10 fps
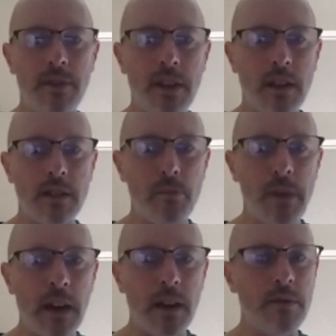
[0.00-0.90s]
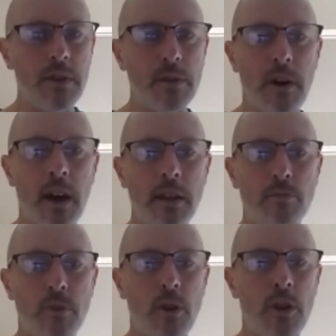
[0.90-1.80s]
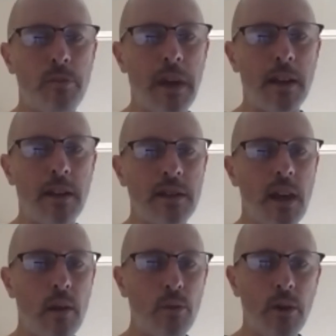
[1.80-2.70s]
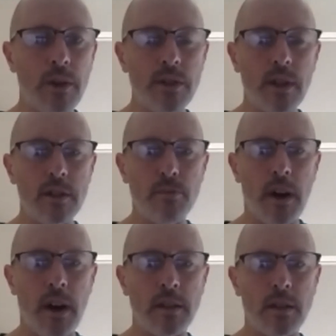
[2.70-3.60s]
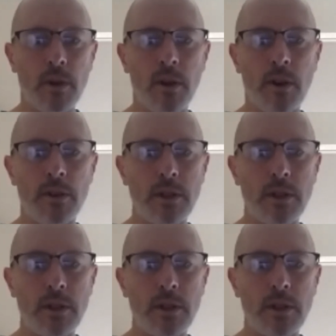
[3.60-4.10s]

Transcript: as competitive as possible, make it as game realistic as possible.